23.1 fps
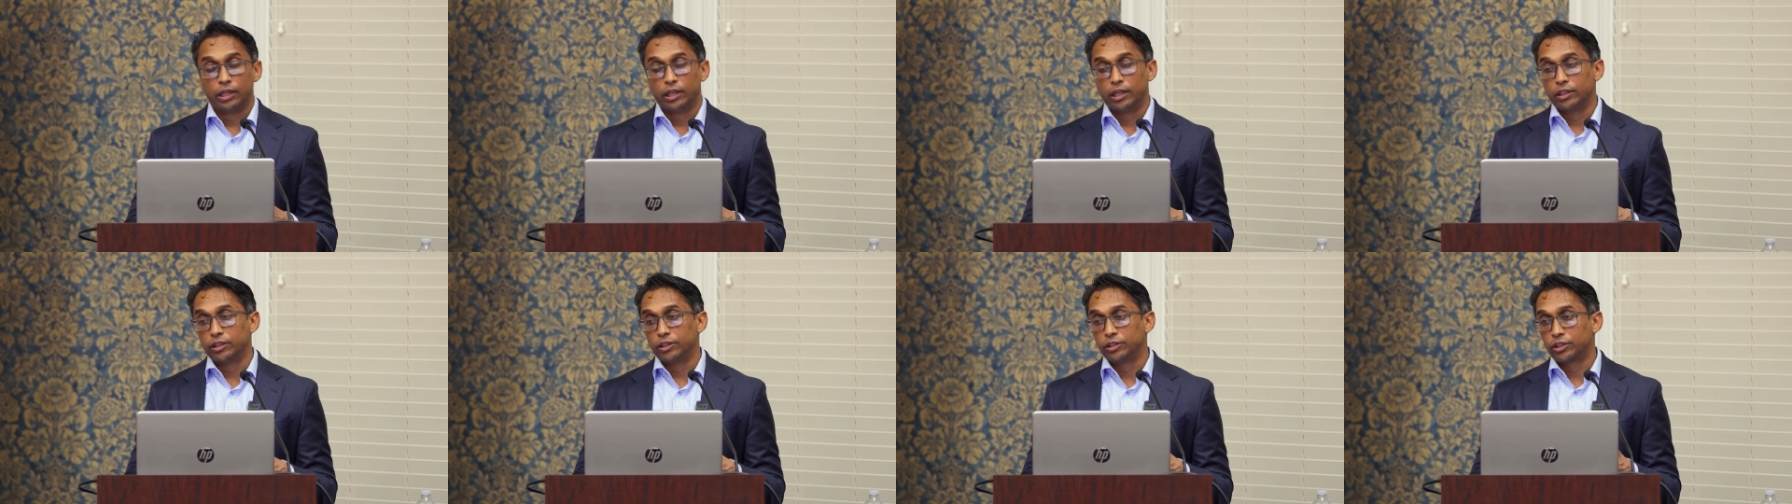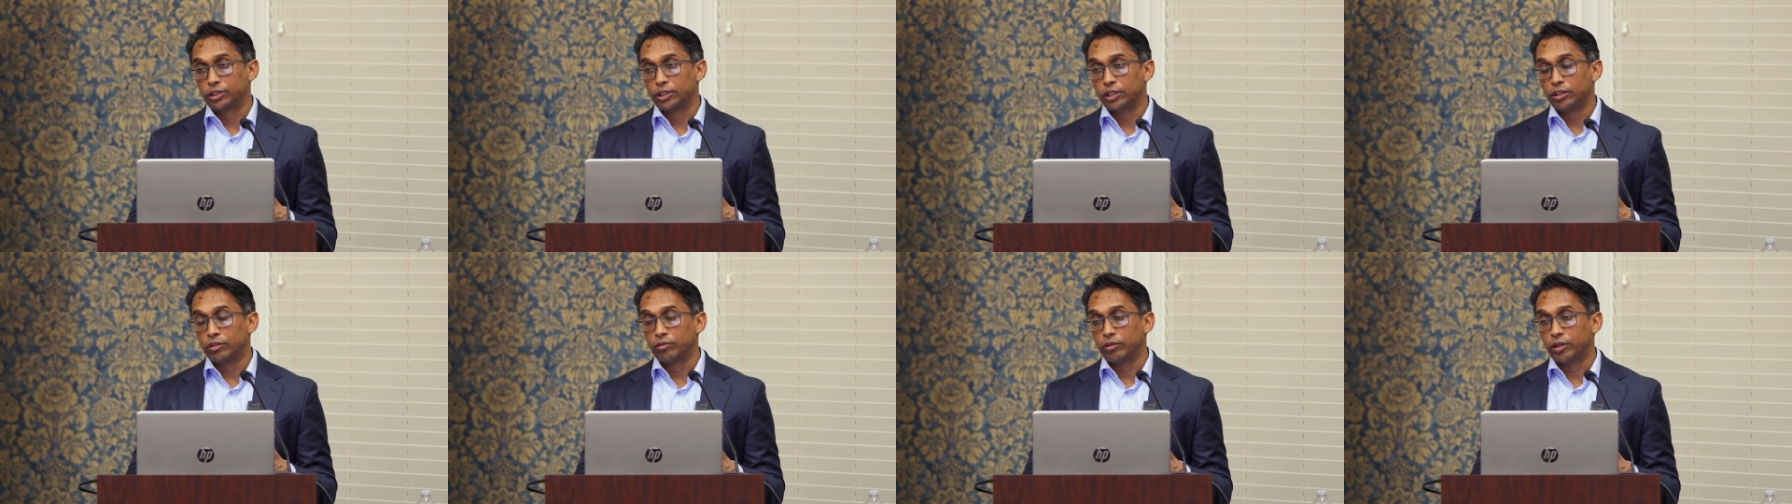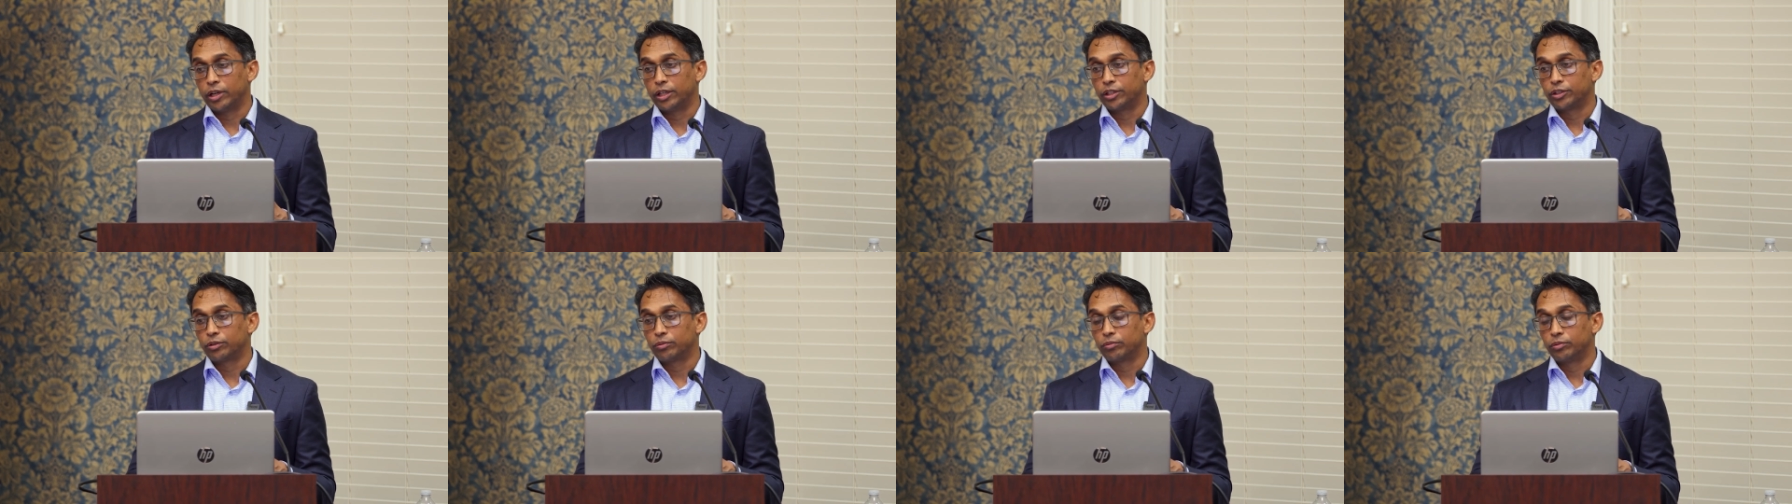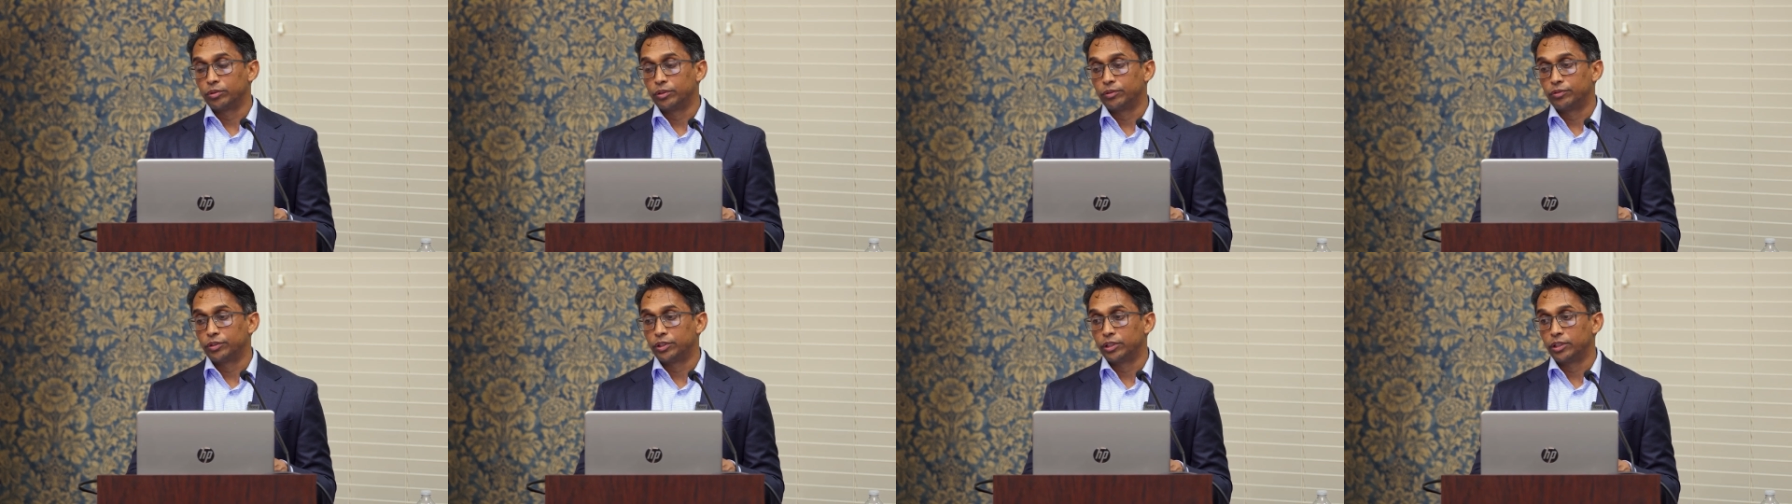And the skin rash
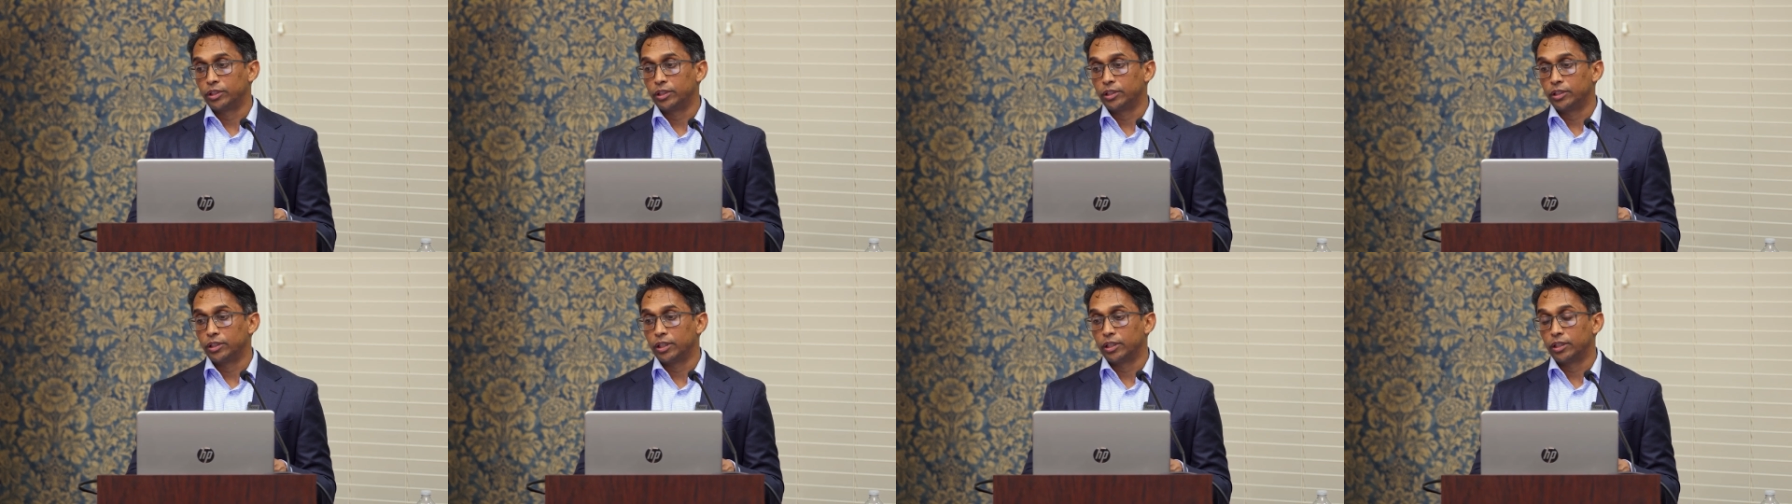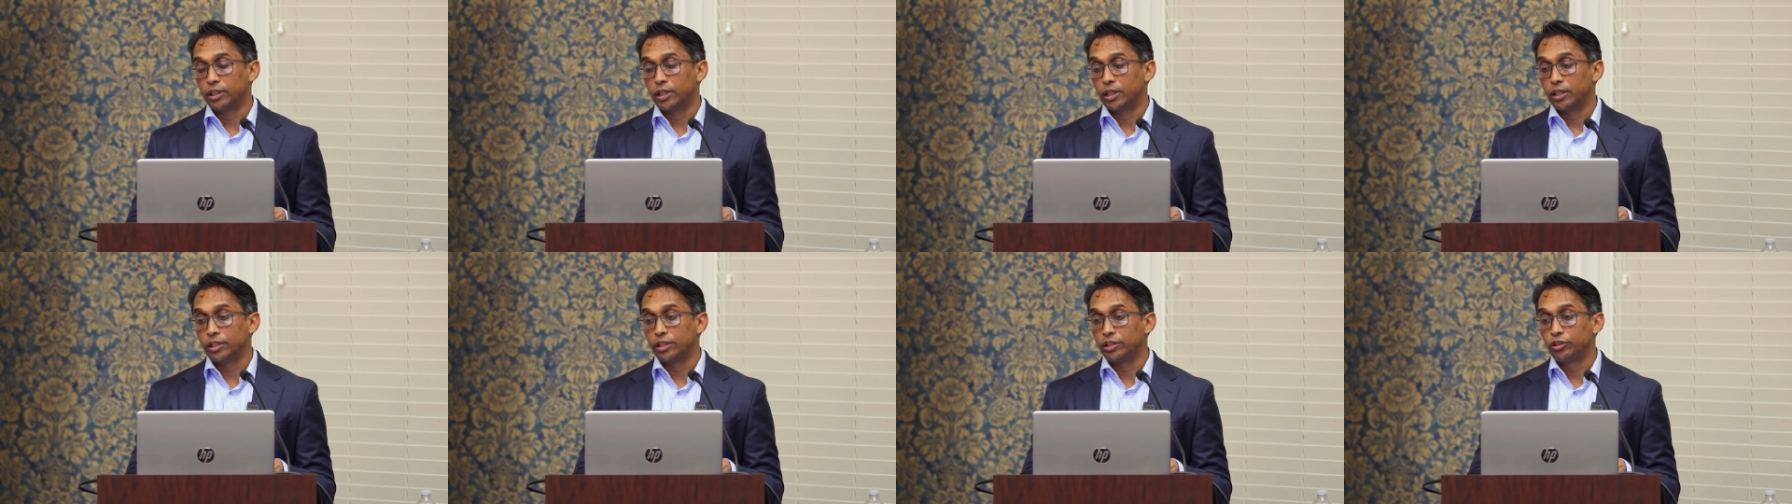we've seen, and